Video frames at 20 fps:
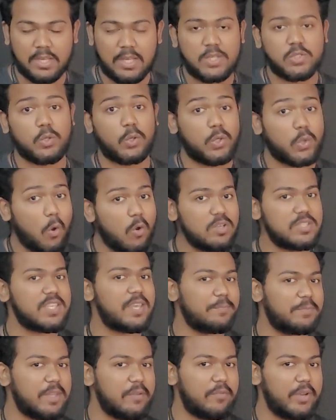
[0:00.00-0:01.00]
So don't
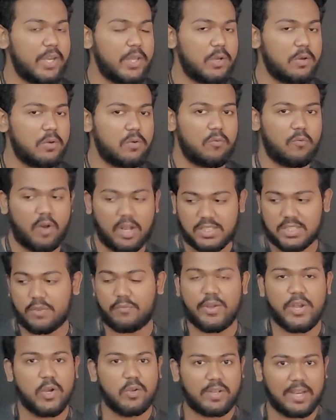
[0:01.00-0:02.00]
skip the video, watch the
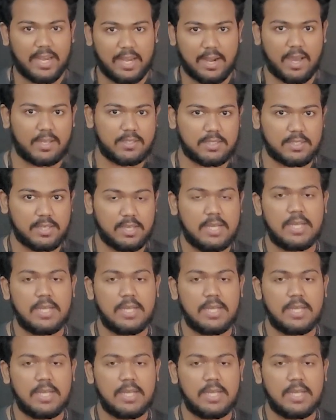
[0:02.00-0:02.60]
video till last.